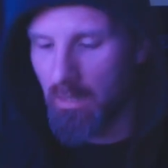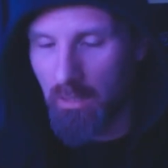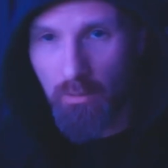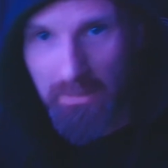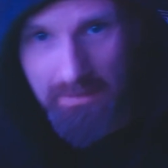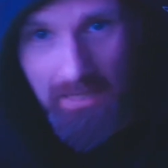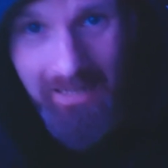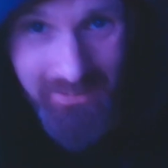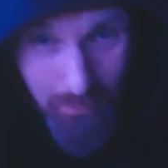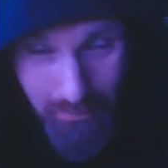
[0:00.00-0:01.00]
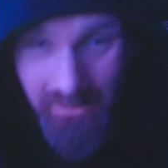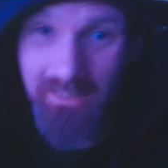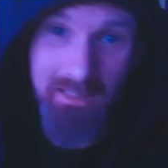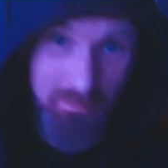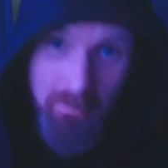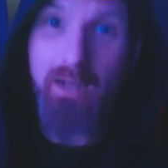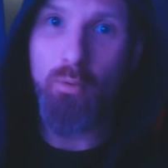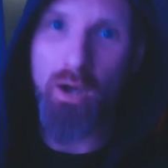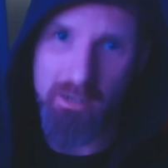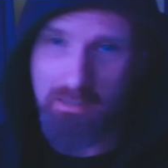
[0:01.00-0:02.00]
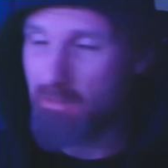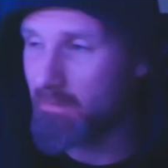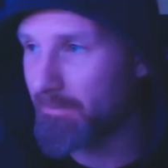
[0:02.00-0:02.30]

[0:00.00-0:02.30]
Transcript: Alright, guys, so this is my watch list.